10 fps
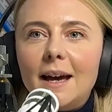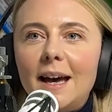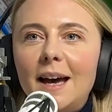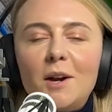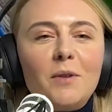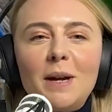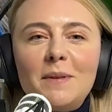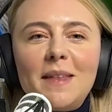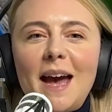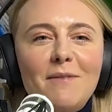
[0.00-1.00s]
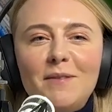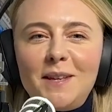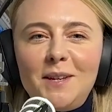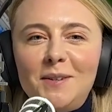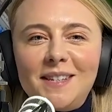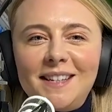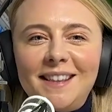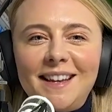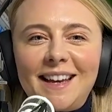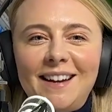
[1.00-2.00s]
Agree with everything you just said
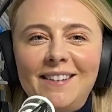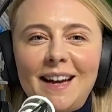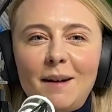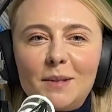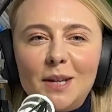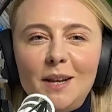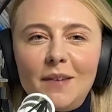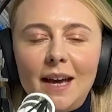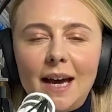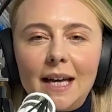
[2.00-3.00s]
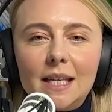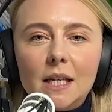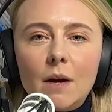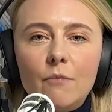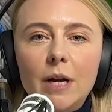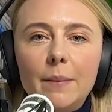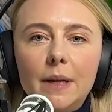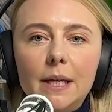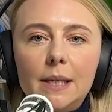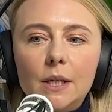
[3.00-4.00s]
there, Karen. Absolutely love it. And I'm really
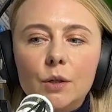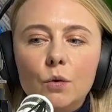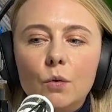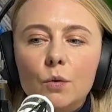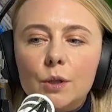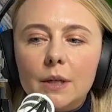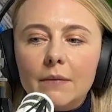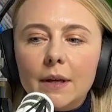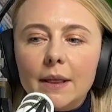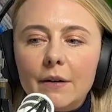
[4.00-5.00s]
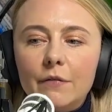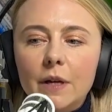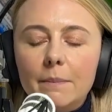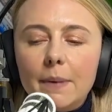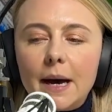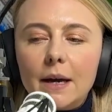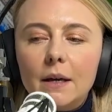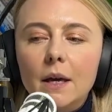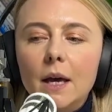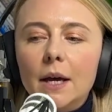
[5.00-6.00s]
pleased that you're also giving that feedback
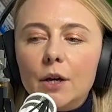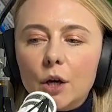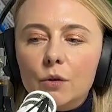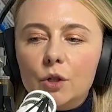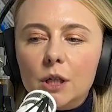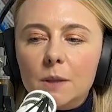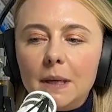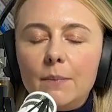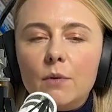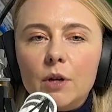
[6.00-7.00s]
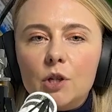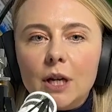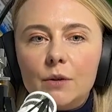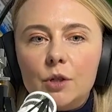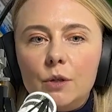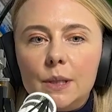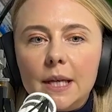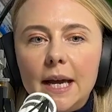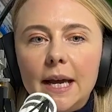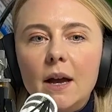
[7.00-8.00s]
and coaching to people reaching out to you to
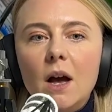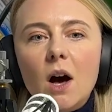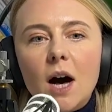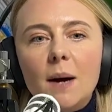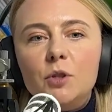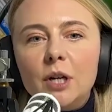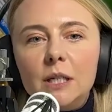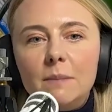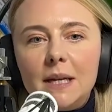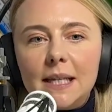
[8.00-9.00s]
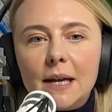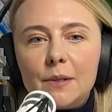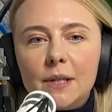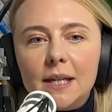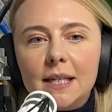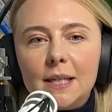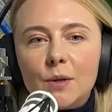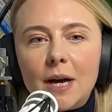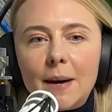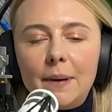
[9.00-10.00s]
say, I'm trying to make sales on LinkedIn, it's
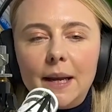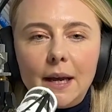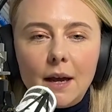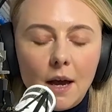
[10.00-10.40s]
not happening.